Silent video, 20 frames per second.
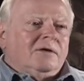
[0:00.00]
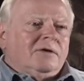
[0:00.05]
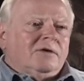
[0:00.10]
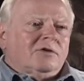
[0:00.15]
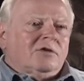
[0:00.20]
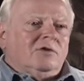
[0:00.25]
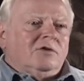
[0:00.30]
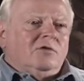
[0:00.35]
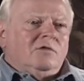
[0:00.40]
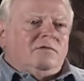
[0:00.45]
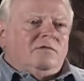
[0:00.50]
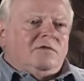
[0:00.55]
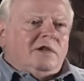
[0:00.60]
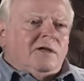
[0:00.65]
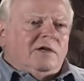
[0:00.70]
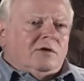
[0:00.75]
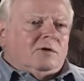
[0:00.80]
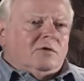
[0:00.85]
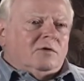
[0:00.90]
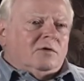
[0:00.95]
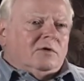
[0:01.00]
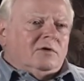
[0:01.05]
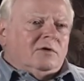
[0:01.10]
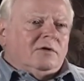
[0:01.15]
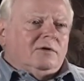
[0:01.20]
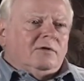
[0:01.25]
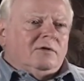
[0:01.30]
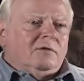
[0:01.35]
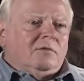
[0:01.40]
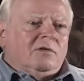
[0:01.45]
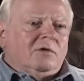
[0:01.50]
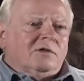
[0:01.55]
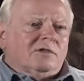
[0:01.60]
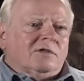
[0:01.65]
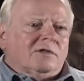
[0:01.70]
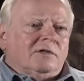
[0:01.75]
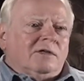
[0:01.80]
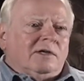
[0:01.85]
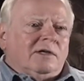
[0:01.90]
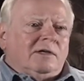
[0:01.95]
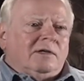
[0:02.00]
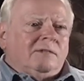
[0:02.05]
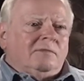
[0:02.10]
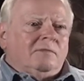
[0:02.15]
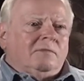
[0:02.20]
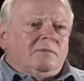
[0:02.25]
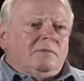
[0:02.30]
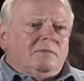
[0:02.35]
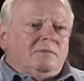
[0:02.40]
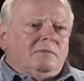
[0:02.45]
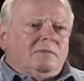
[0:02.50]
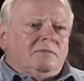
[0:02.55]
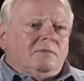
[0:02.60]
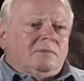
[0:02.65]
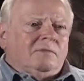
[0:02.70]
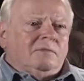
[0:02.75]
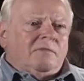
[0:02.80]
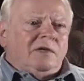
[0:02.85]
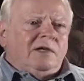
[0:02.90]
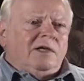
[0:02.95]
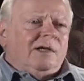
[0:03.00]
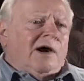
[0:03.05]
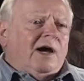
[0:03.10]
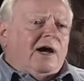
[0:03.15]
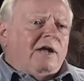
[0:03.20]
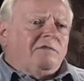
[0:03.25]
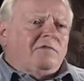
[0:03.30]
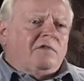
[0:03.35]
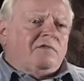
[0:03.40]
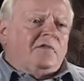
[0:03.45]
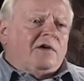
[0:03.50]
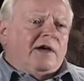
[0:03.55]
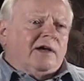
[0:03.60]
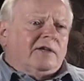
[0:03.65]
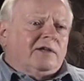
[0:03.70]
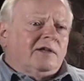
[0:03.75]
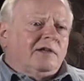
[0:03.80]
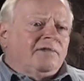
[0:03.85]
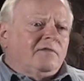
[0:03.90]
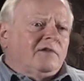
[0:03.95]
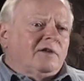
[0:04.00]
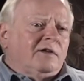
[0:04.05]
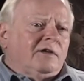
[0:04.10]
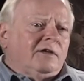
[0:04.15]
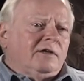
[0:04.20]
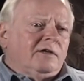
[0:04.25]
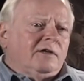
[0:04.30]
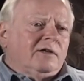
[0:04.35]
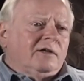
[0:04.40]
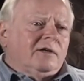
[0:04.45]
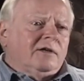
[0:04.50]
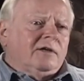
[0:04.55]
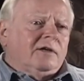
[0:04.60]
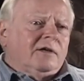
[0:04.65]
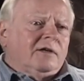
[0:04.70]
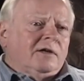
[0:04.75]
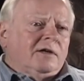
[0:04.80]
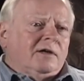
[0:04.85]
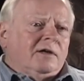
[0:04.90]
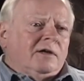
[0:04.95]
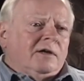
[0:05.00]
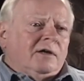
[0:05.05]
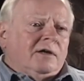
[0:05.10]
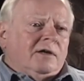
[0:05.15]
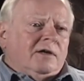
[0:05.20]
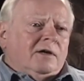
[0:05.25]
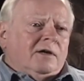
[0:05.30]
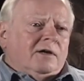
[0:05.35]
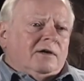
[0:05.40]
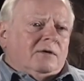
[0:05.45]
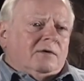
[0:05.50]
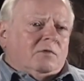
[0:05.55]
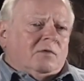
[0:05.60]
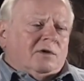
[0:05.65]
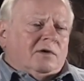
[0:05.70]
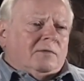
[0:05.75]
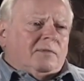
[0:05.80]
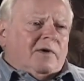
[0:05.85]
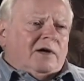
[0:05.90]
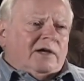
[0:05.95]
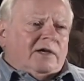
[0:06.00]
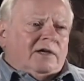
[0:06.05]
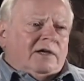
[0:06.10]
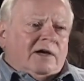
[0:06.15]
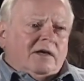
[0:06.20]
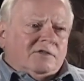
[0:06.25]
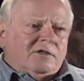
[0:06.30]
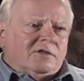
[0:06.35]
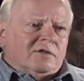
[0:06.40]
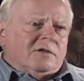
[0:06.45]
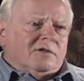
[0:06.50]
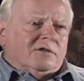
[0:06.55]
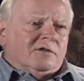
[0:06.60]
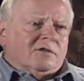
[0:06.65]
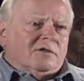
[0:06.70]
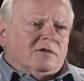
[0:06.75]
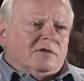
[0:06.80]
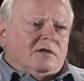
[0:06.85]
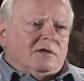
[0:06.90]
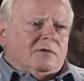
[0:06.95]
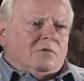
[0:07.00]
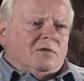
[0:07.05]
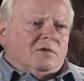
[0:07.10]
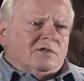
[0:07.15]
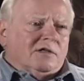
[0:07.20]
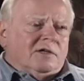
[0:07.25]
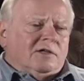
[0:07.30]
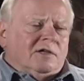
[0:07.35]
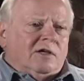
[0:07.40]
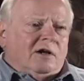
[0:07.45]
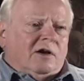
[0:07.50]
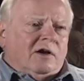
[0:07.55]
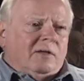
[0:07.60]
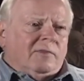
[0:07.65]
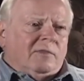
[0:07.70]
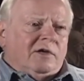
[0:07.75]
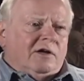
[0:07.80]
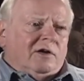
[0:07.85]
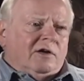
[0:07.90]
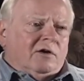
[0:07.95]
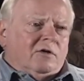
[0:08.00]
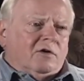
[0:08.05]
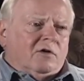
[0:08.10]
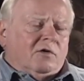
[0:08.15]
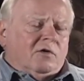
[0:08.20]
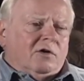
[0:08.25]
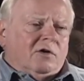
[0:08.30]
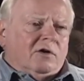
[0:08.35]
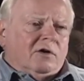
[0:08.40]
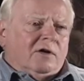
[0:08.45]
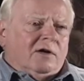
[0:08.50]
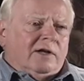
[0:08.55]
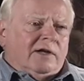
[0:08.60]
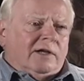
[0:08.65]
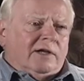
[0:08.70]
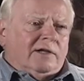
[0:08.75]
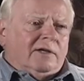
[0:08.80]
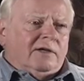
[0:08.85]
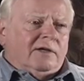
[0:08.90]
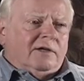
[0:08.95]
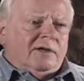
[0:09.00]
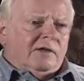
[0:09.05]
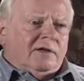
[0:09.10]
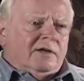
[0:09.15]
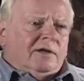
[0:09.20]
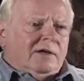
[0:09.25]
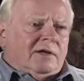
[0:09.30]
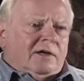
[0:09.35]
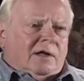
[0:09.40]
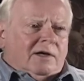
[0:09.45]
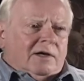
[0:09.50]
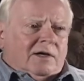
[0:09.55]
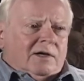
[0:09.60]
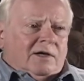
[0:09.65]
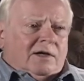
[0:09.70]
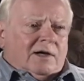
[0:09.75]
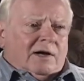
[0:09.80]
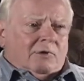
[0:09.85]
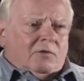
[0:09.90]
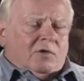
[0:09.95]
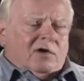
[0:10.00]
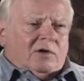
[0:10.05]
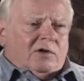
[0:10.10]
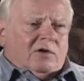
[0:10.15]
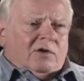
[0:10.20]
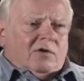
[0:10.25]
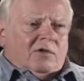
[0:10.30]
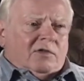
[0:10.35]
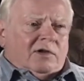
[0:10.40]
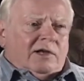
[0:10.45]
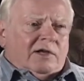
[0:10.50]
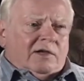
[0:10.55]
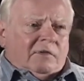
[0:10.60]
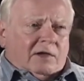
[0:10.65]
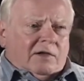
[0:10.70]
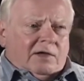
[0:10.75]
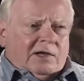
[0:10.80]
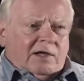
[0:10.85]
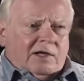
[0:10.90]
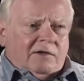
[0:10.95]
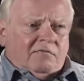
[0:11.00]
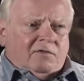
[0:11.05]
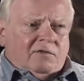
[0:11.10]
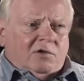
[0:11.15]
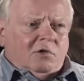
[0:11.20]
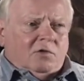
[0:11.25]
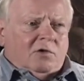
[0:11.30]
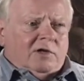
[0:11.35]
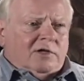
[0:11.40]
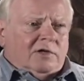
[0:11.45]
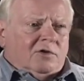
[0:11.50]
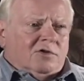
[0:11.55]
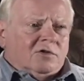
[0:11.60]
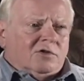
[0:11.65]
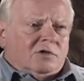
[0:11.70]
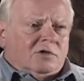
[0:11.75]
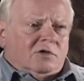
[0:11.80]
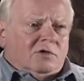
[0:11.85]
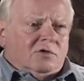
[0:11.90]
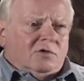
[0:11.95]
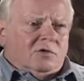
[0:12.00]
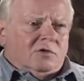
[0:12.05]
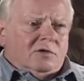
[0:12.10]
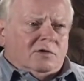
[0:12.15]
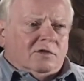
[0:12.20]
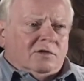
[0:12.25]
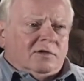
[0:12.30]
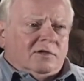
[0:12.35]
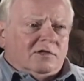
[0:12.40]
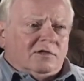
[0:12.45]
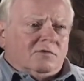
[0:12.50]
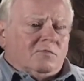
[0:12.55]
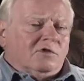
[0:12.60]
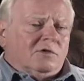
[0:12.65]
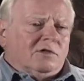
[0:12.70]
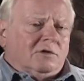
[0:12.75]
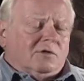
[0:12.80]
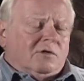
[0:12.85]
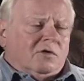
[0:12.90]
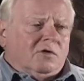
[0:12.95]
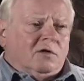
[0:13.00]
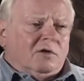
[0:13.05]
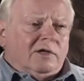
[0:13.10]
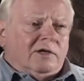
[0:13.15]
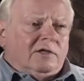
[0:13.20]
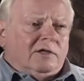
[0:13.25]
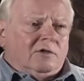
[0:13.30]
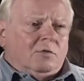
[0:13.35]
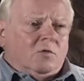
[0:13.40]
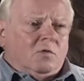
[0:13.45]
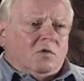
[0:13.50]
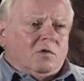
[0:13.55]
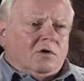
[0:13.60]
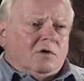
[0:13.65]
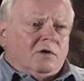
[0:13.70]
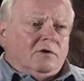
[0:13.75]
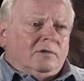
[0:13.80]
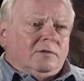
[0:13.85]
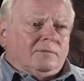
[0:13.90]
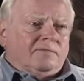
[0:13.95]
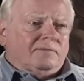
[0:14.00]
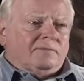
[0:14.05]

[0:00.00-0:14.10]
Chanute Field was a beehive of activity. One of my cousins uh, was in the Army Air Corps, and I recall that he, he flew into Chanute. This was early in the war,